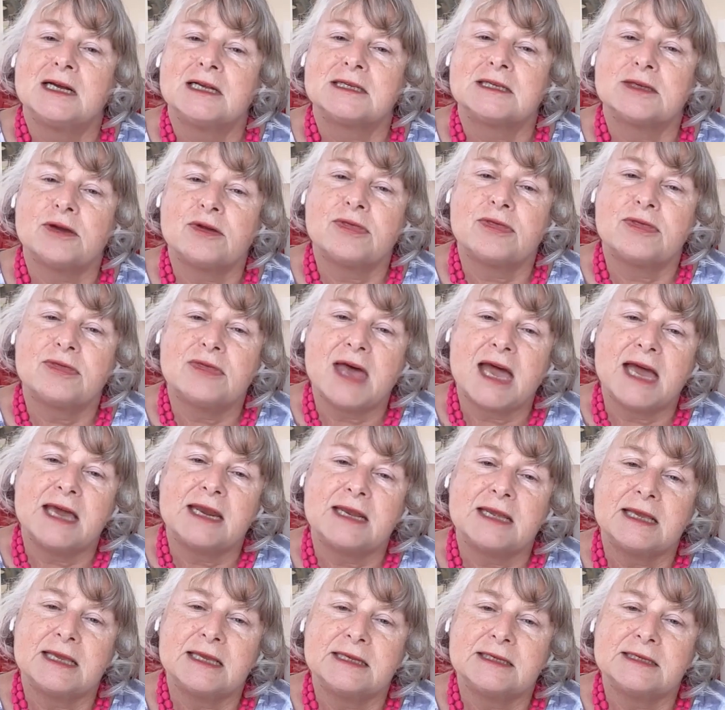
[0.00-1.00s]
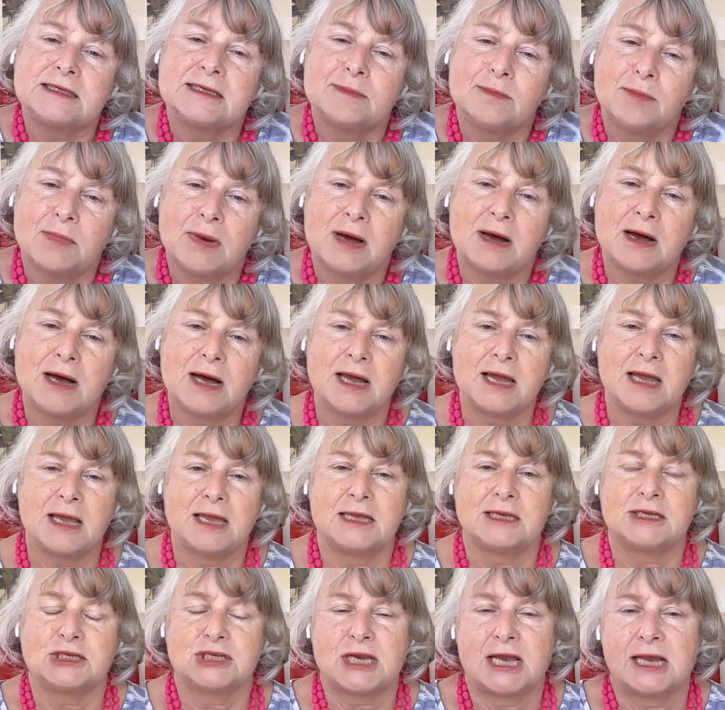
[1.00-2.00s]
So that is
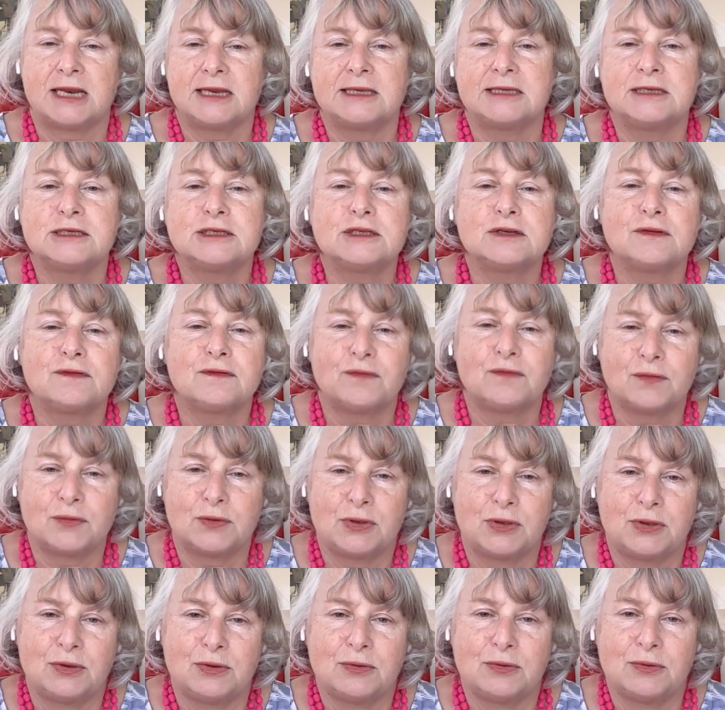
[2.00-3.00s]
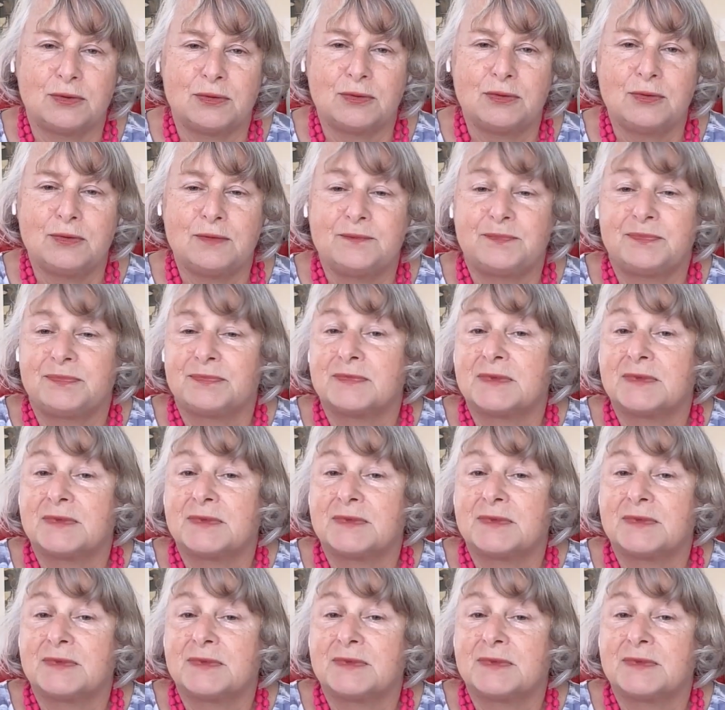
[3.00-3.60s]
my challenge for you.